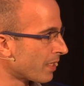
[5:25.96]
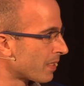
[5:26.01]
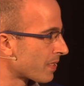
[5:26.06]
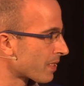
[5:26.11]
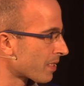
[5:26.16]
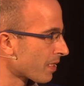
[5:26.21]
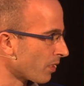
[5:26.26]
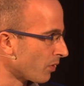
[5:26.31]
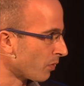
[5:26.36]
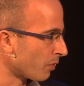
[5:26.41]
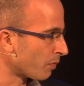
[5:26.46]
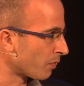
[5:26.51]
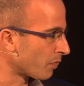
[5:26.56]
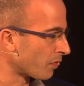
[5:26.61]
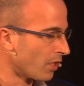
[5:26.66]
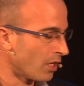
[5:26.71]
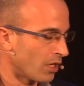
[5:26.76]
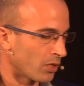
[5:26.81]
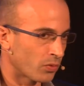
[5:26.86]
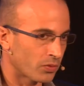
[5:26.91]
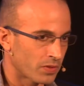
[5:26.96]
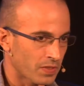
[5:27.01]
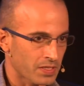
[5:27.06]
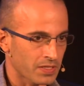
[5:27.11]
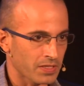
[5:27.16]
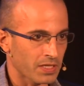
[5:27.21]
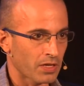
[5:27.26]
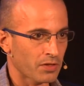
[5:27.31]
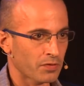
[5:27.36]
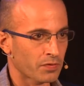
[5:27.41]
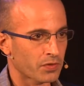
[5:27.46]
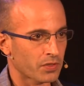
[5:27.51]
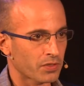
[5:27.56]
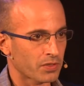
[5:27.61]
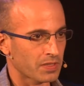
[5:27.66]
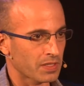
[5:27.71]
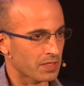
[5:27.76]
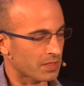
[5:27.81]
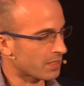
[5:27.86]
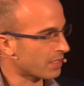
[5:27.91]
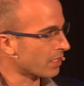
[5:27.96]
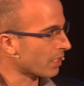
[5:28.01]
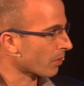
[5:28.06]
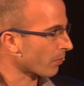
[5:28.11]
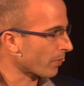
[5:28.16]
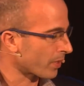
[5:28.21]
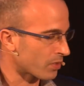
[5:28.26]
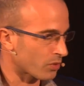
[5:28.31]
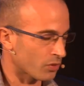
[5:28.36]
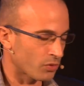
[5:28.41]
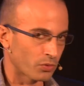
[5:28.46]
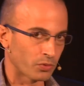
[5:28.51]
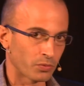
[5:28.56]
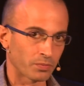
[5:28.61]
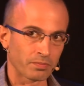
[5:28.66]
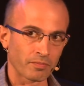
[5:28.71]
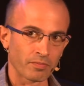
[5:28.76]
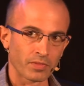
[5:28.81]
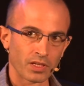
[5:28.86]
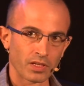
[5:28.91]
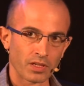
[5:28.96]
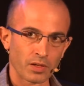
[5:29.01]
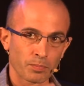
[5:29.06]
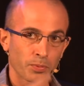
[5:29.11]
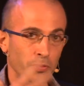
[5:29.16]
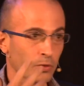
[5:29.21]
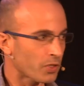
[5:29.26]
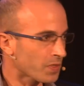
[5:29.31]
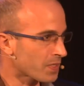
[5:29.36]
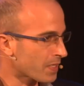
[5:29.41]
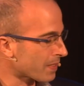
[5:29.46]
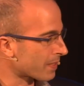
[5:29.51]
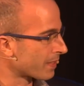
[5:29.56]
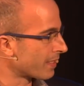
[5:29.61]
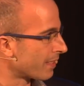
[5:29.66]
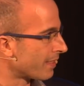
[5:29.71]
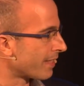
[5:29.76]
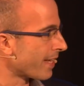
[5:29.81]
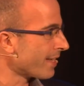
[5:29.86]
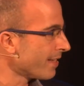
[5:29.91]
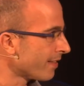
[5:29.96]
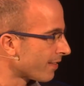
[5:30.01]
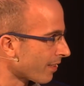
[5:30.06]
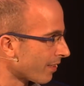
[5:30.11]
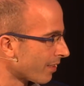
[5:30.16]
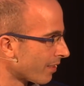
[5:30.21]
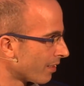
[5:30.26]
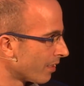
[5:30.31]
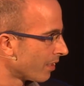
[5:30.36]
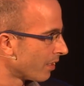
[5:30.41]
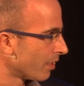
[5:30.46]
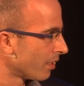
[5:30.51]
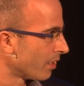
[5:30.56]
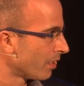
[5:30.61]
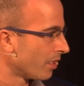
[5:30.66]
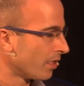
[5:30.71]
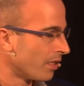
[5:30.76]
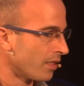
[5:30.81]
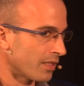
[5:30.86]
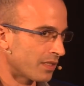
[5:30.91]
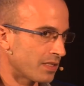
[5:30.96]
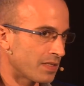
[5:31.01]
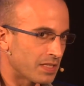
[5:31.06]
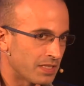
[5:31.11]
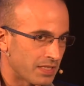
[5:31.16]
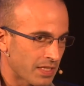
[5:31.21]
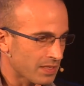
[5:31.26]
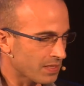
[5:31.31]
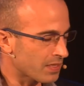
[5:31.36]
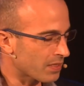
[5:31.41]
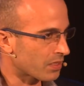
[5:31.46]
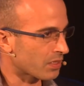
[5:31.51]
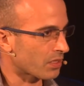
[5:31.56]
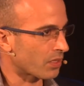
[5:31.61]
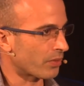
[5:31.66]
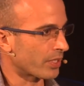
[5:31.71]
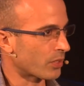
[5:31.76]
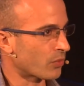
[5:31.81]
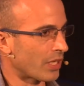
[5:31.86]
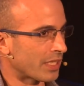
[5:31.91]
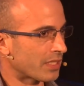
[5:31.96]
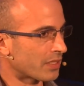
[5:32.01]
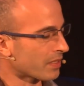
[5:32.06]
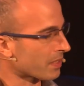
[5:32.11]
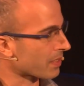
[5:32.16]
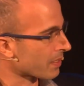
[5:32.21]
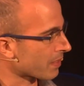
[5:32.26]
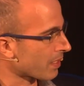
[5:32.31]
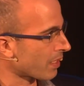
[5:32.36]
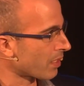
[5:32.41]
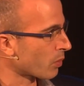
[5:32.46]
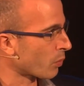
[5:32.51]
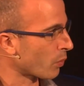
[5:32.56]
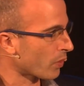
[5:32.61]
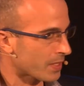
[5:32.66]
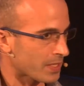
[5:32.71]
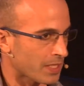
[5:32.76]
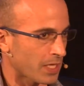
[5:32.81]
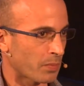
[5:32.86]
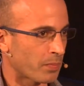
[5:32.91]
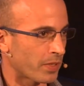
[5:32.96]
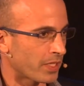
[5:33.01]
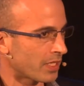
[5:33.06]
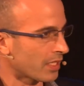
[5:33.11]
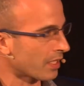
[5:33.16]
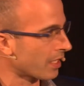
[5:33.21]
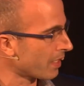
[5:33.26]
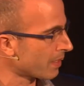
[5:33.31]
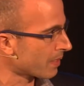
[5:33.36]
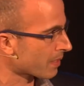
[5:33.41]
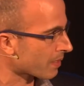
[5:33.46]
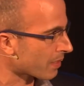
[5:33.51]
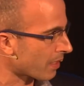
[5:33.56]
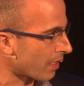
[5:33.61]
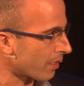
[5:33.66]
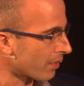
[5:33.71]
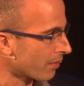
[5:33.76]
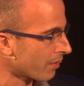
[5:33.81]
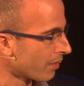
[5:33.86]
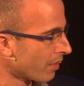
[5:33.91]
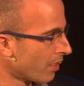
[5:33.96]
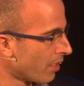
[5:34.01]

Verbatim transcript: itself to decipher the secrets, to process the data that is necessary to understand what's happening inside.